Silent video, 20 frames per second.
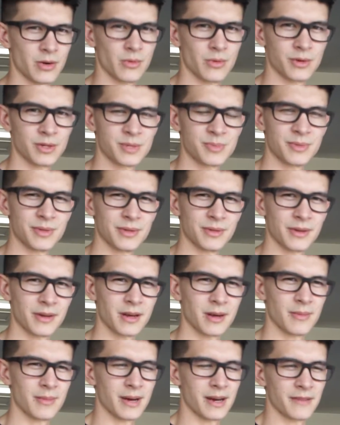orange peel to
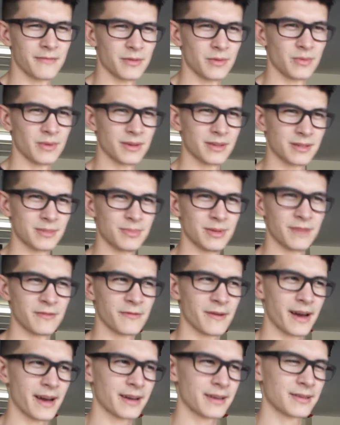come out, if you want it to be
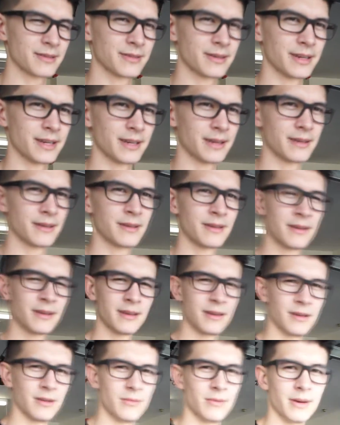factory
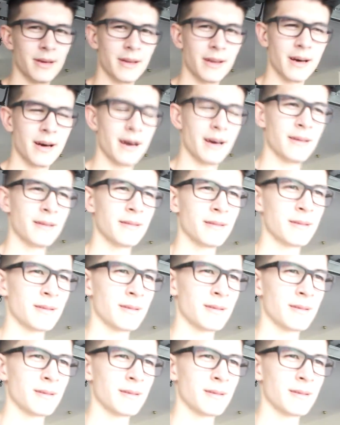and whatnot.